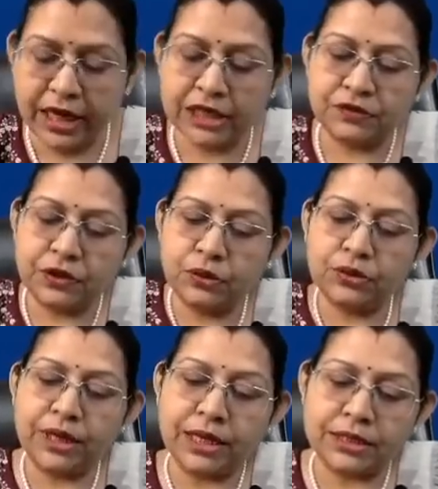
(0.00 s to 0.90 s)
As we
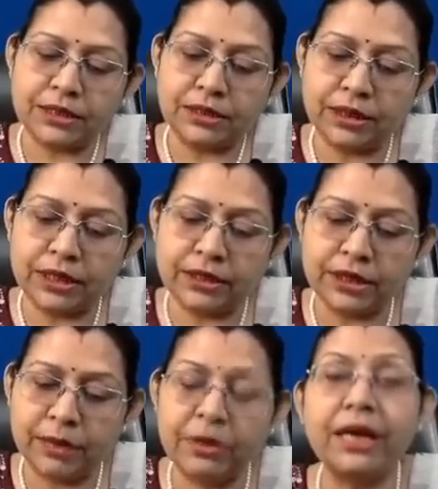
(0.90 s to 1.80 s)
know that here the
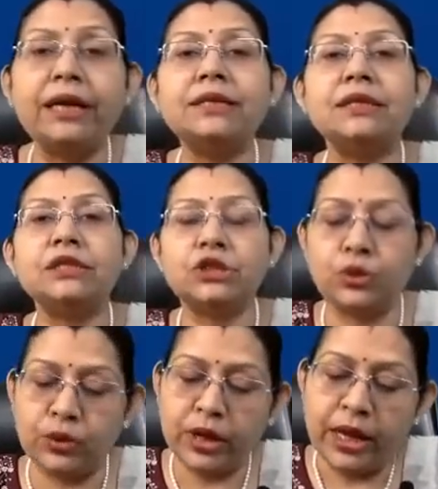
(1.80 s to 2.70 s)
dermatitis is
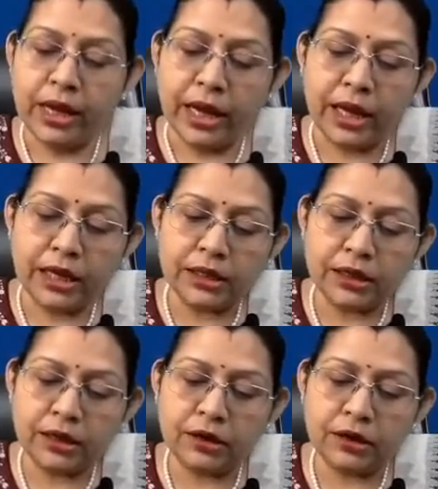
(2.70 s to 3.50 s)
shown and